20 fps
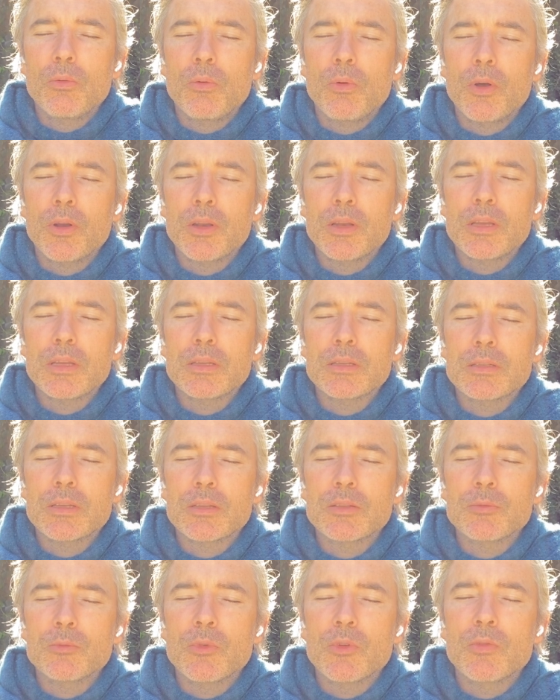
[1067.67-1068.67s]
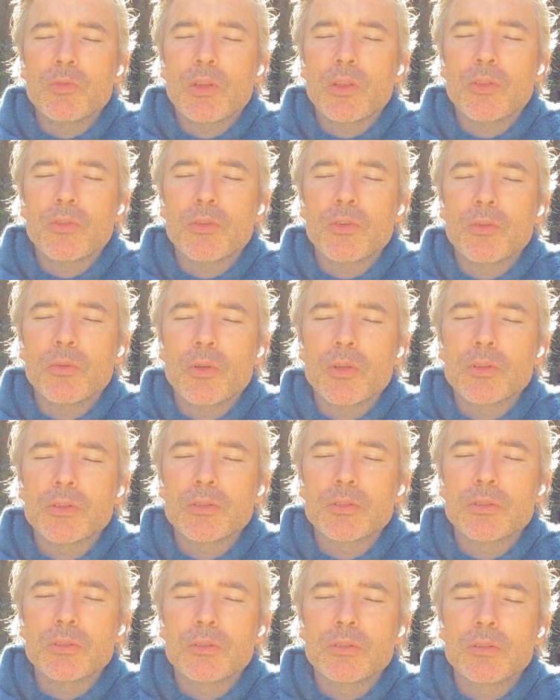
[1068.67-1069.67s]
what it is that's moving through
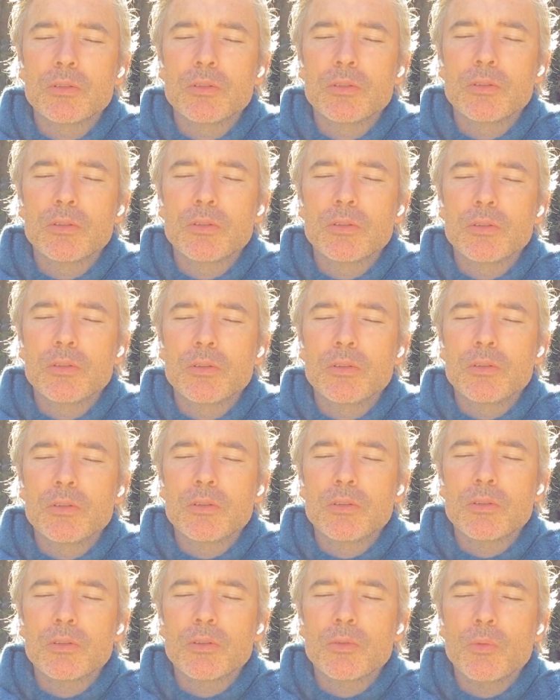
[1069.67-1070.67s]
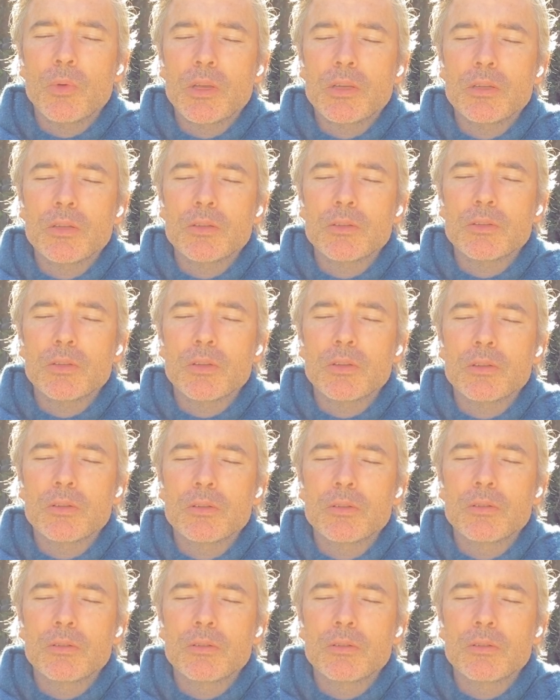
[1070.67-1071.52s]
us, to witness it.